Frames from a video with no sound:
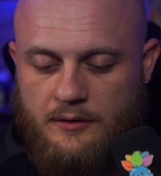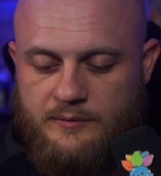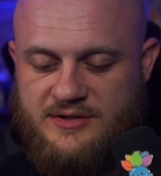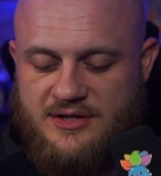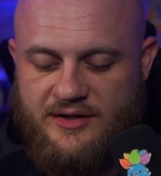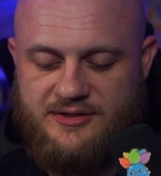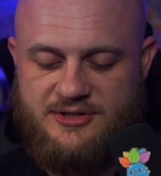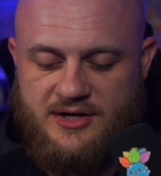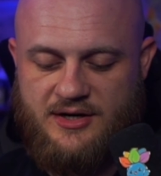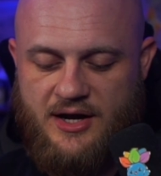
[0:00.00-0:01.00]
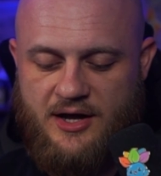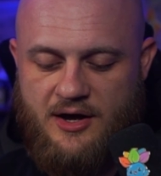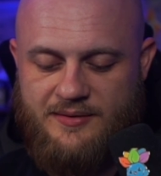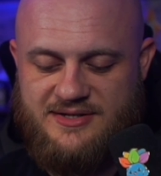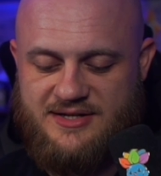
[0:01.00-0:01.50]
Weak to electric. I
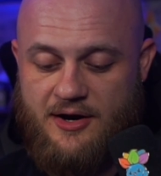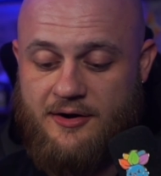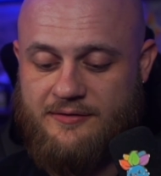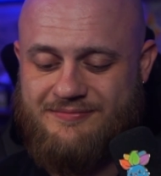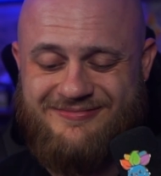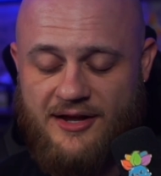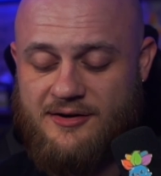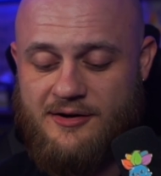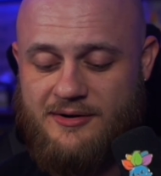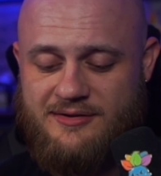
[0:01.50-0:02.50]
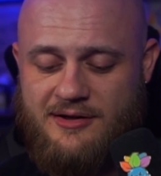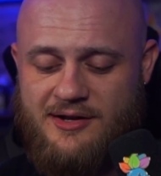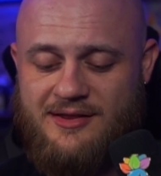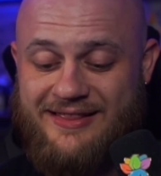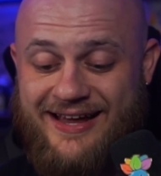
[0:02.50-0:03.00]
always get, or thunder, what are they calling
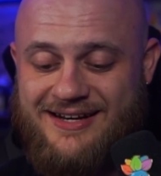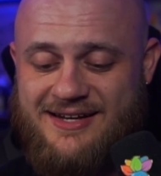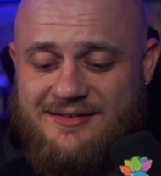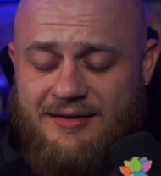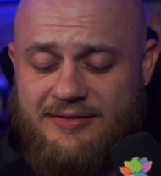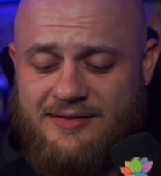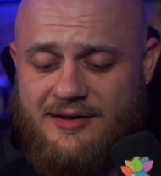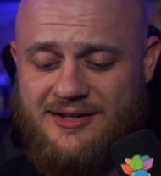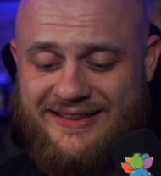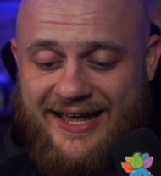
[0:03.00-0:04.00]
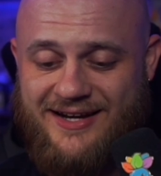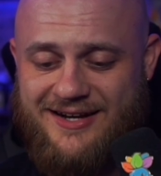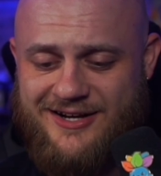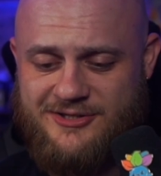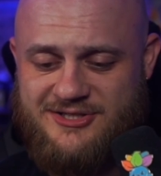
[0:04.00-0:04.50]
it? Lightning? I think they call it lightning
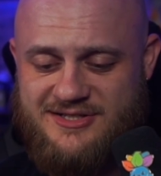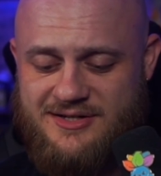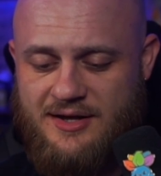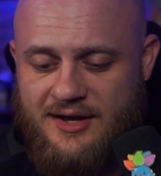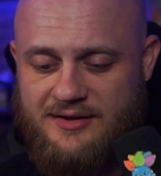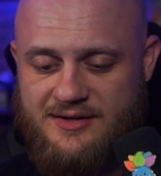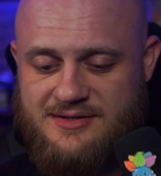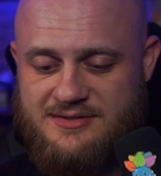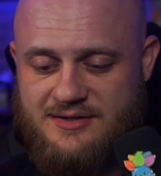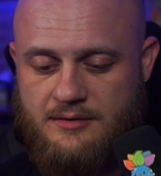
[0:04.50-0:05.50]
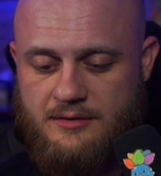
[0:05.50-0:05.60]
energy in this.